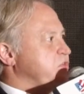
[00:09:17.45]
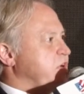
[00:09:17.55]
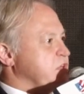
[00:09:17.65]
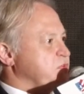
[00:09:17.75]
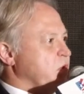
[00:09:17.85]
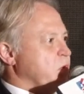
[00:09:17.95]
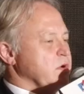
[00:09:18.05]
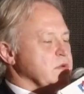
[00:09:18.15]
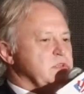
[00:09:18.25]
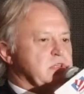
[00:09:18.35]
fast
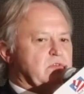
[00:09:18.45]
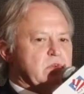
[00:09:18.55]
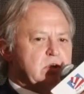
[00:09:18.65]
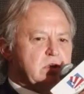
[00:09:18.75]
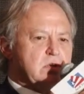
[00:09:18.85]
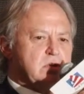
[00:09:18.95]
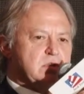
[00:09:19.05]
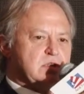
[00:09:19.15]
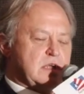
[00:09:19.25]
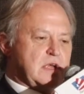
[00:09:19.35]
forward several years,